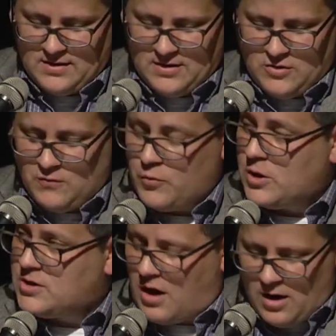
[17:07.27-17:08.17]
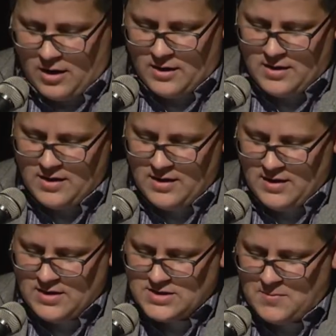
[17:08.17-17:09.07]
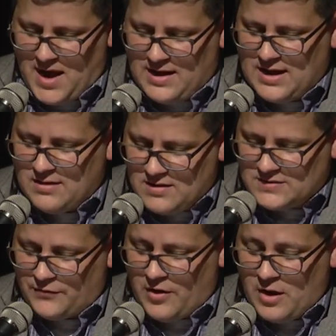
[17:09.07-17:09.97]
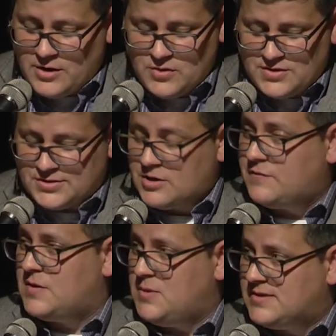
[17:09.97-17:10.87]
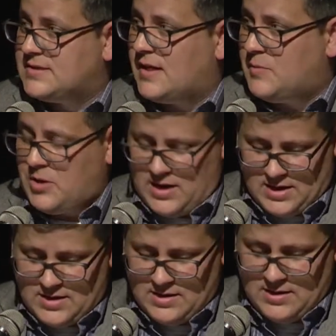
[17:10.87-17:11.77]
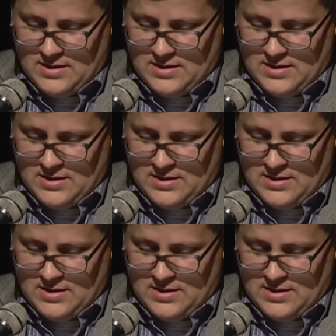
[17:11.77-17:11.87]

You've worked hard to make it this far, and you deserve to be celebrated.